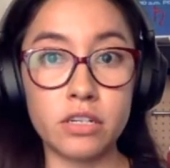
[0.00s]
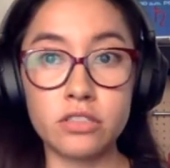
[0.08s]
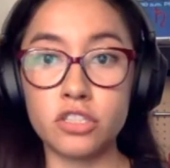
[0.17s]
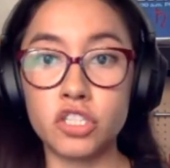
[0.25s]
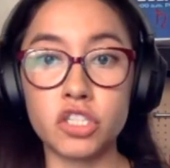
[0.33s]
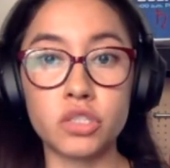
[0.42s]
but
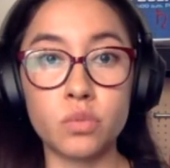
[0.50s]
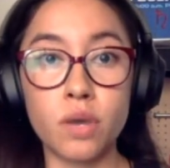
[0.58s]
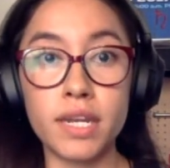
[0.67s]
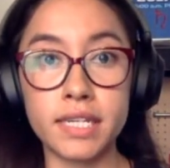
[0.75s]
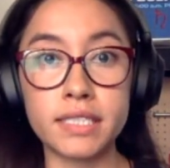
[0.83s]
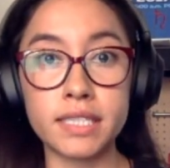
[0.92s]
also just
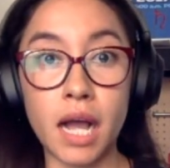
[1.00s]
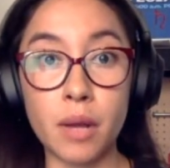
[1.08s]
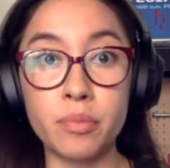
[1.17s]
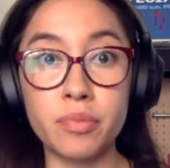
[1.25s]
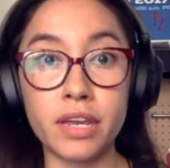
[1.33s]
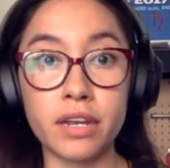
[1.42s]
what is
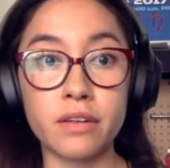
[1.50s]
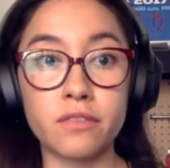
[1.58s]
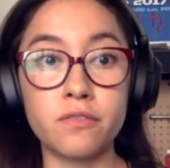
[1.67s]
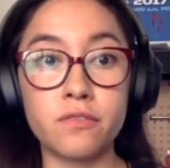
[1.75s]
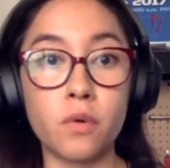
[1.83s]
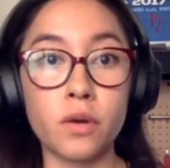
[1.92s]
up
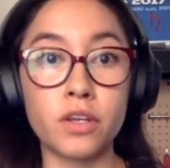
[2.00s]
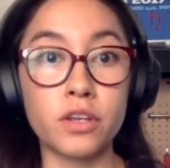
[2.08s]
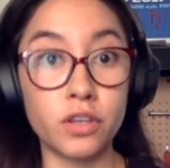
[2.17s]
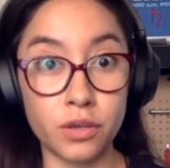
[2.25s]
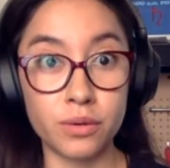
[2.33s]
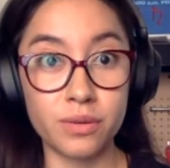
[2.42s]
there for
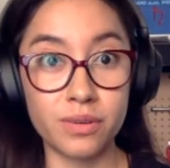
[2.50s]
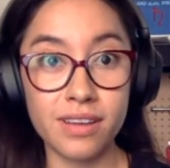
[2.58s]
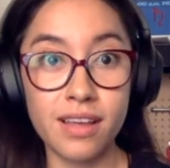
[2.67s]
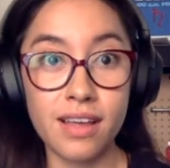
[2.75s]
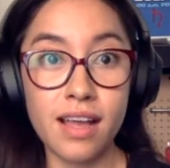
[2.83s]
you.